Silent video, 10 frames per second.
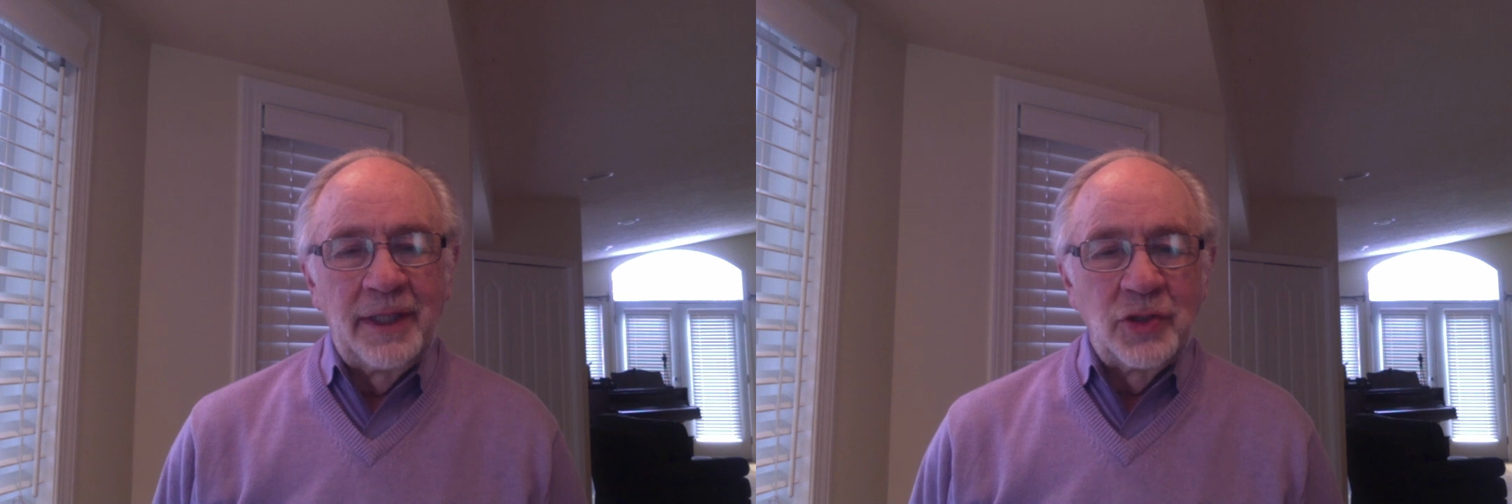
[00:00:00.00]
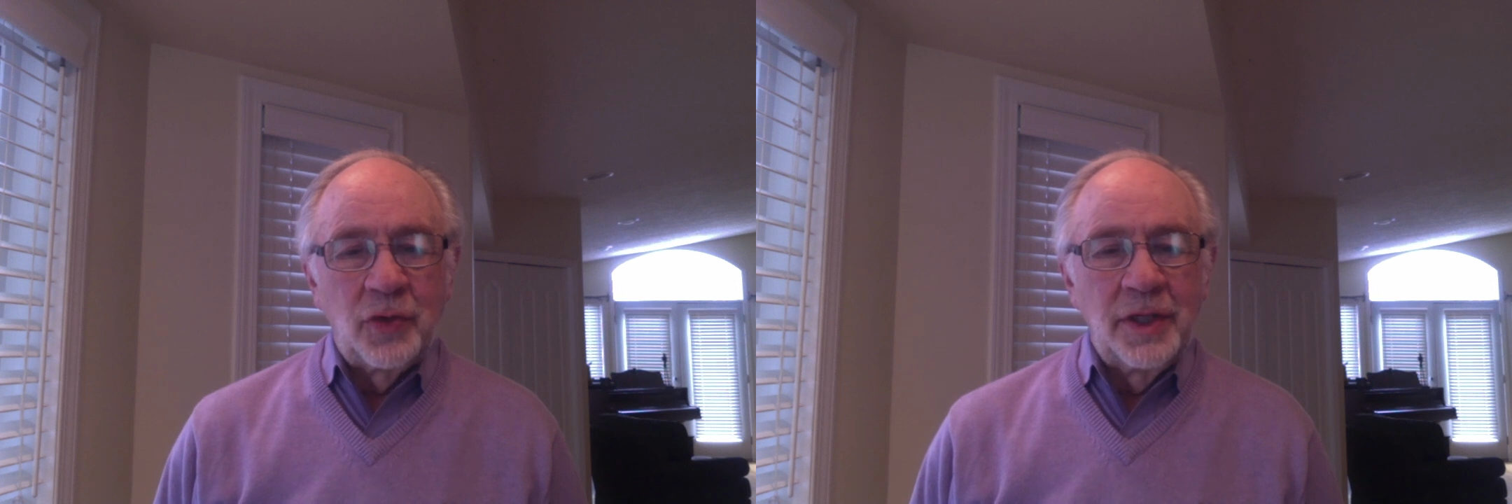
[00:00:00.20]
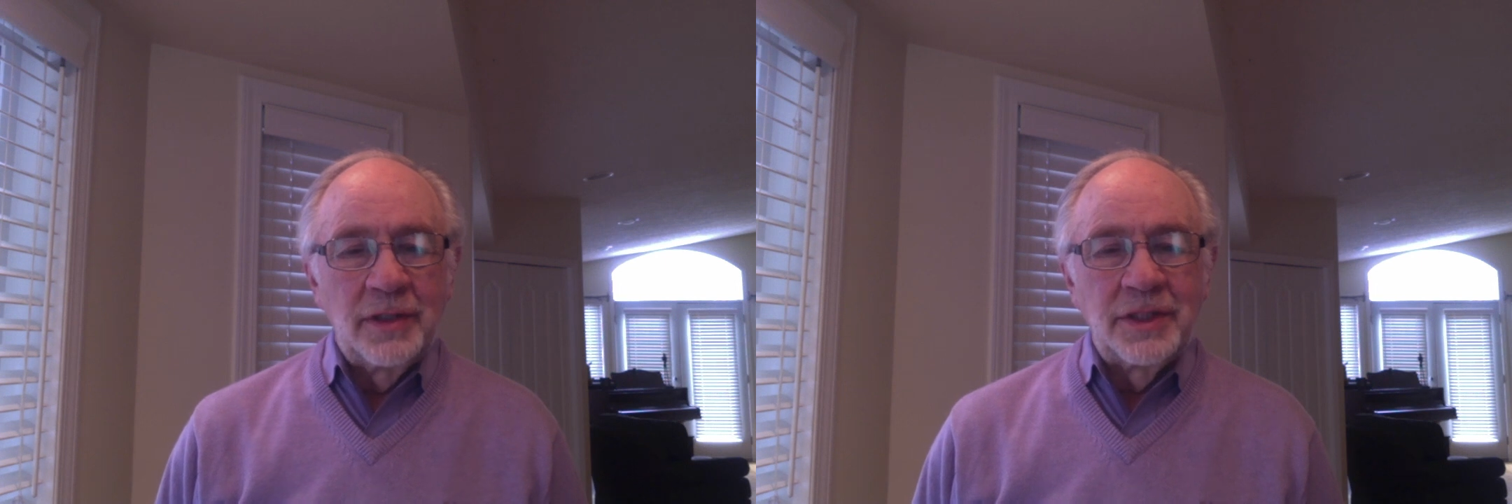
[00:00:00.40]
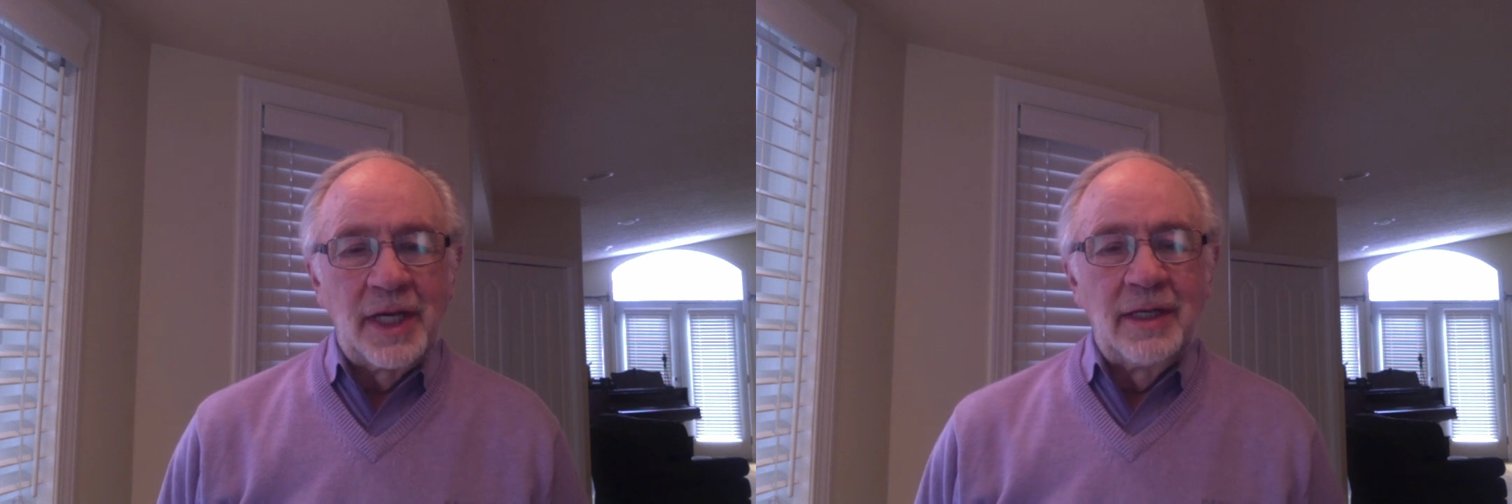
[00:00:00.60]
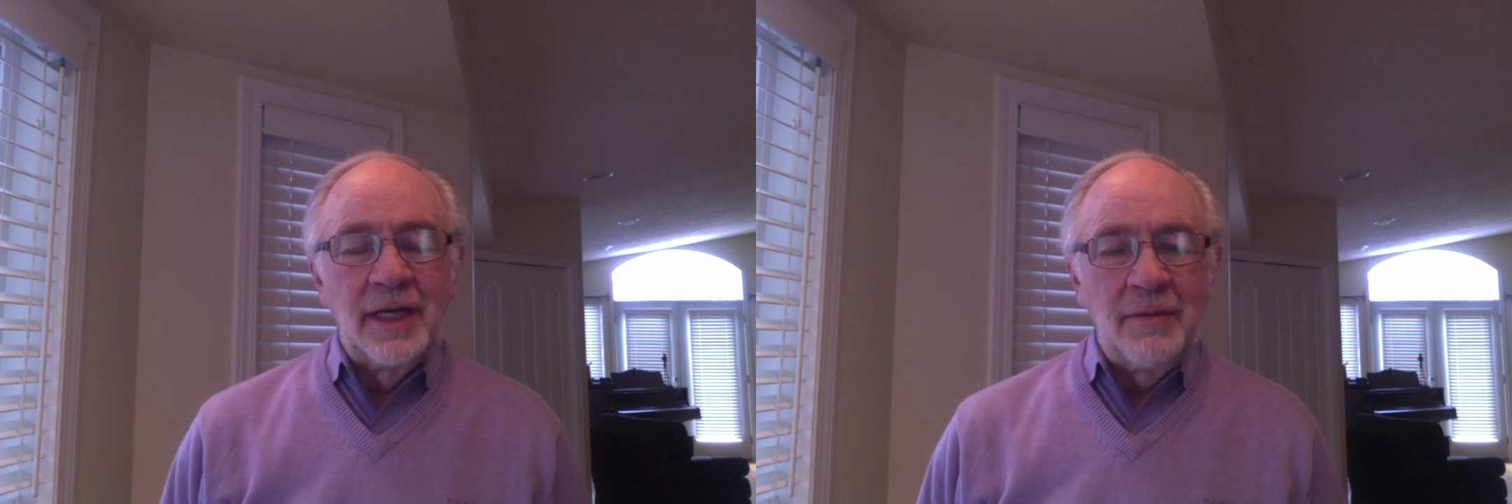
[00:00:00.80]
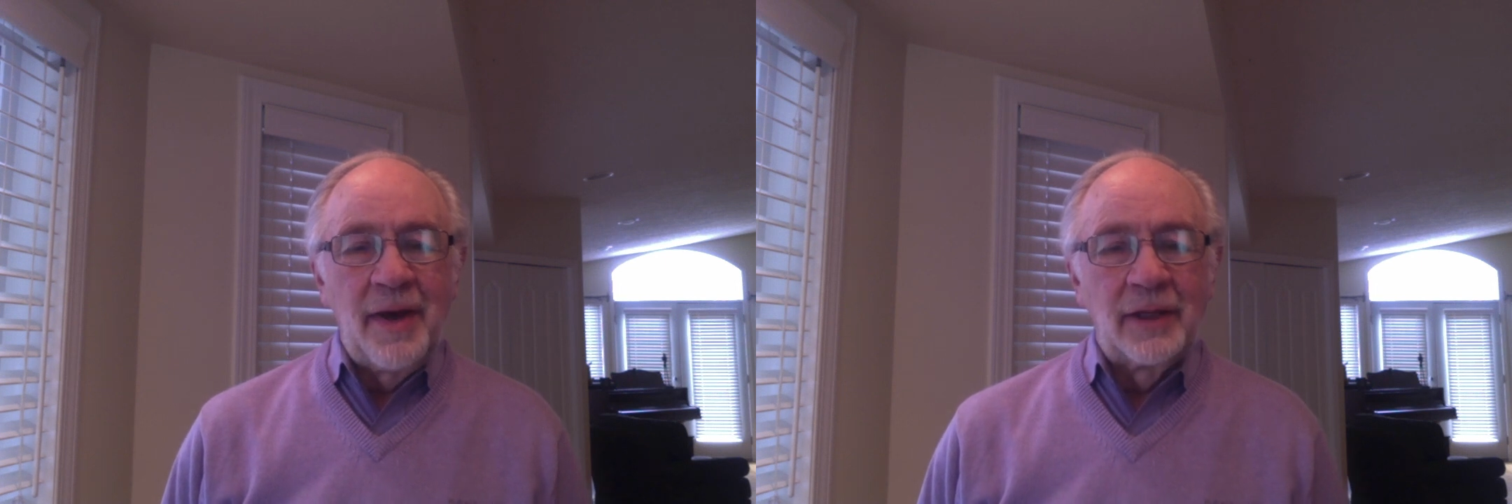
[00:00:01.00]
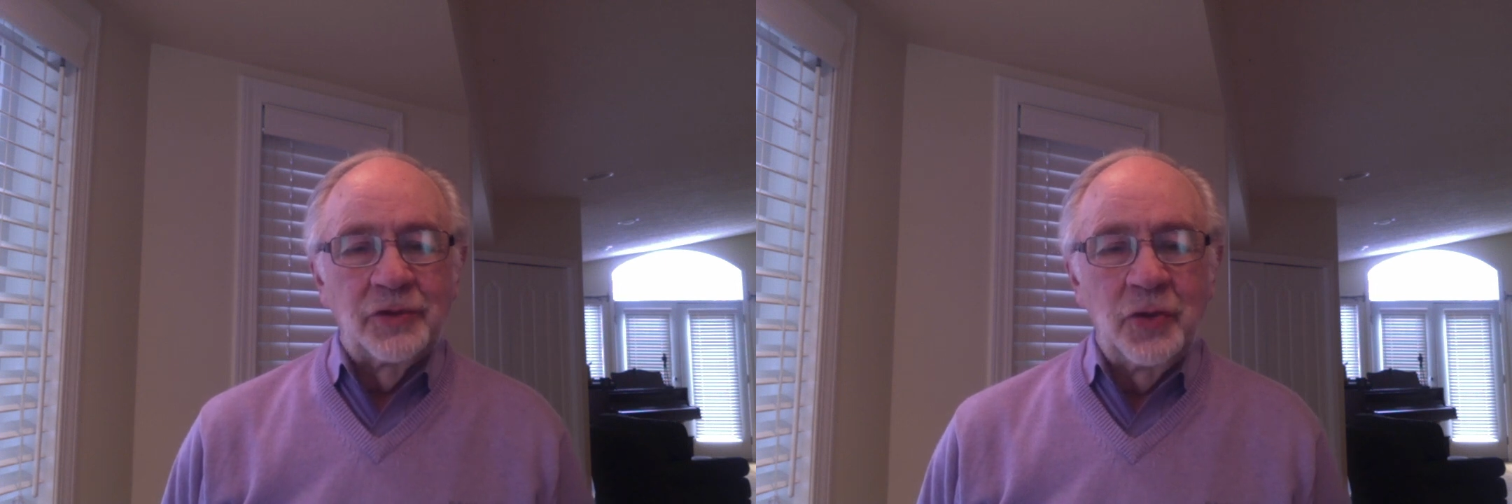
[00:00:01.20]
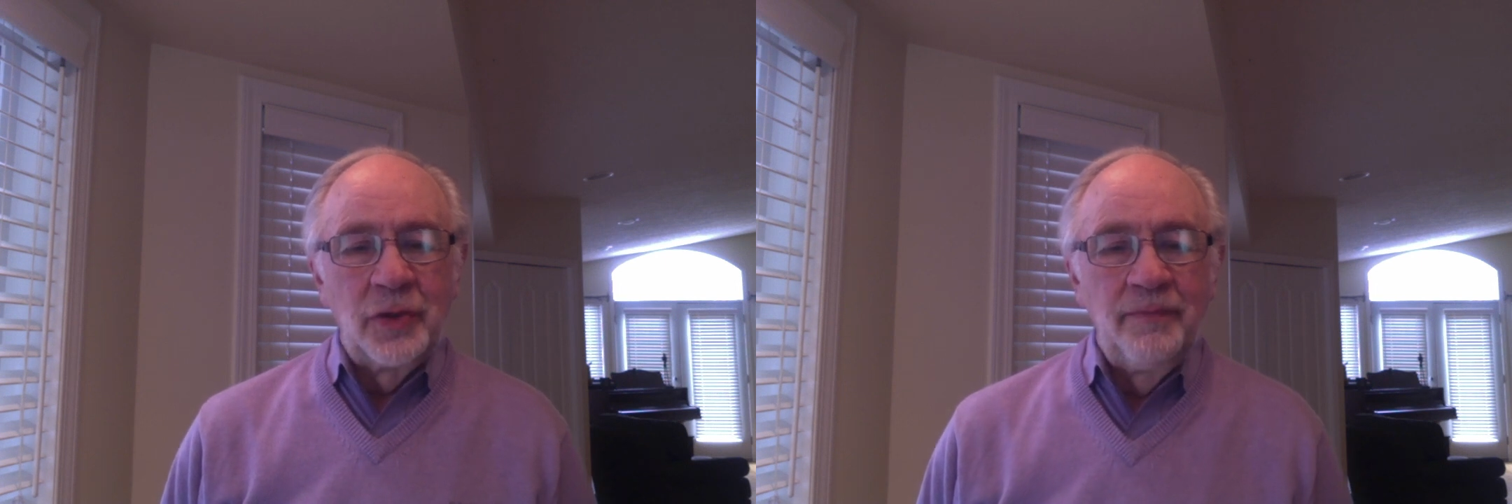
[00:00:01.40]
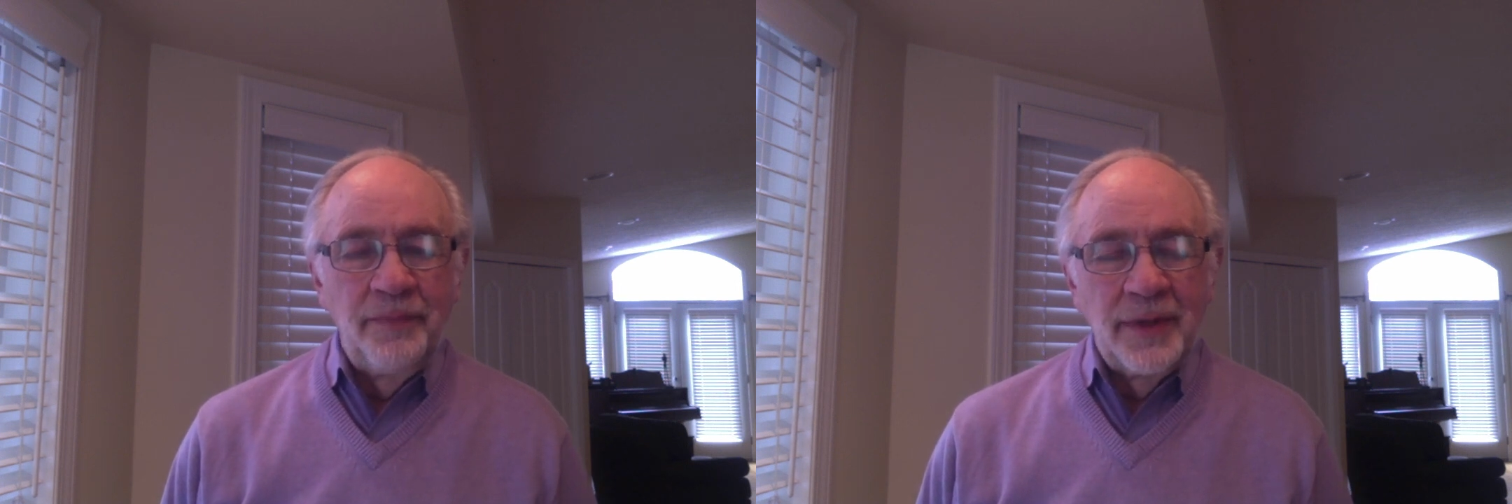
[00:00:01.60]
place where you can send an email to it.